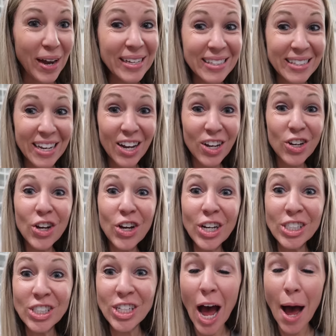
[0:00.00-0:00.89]
guys did a
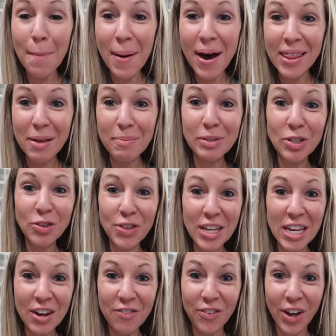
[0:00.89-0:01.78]
good job on them, so
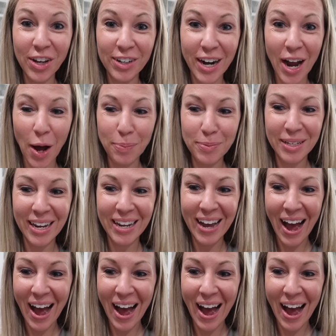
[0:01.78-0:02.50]
thank you for all your help today,